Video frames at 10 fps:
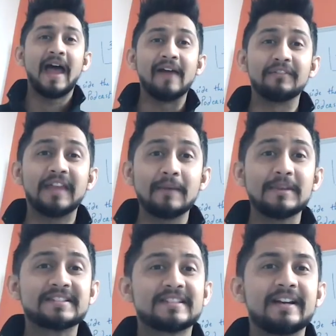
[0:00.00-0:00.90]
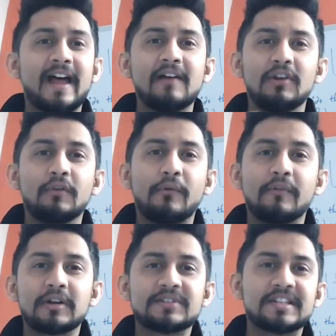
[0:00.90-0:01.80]
And with that being said, I will look
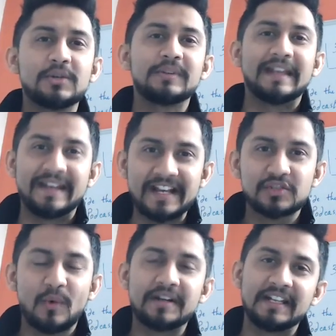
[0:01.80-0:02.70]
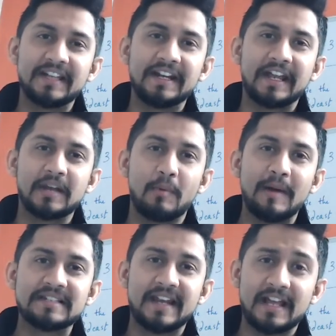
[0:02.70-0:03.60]
forward to see you in the next one. Till then, take care,
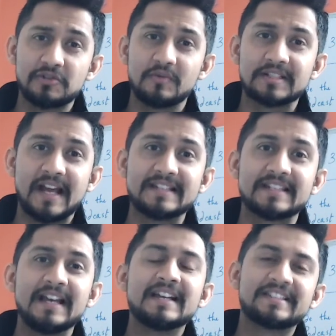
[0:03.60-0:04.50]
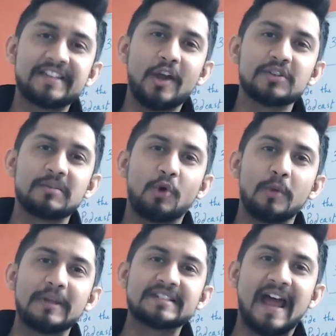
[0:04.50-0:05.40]
bye-bye, and as always guys, stay awesome,
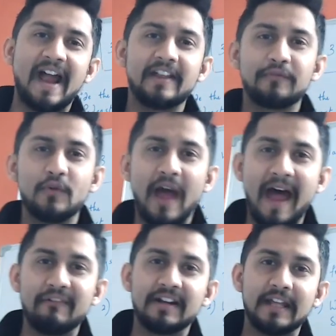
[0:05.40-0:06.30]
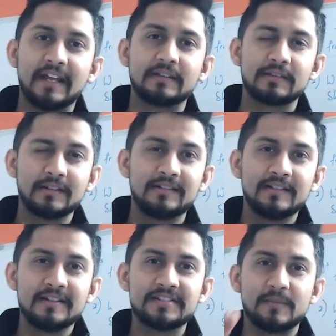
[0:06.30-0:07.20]
God bless, and if you haven't, then
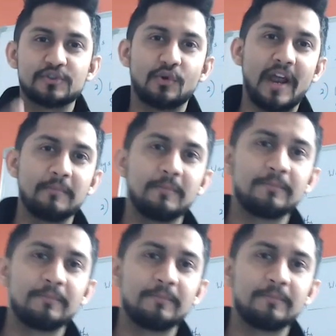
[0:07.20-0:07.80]
subscribe.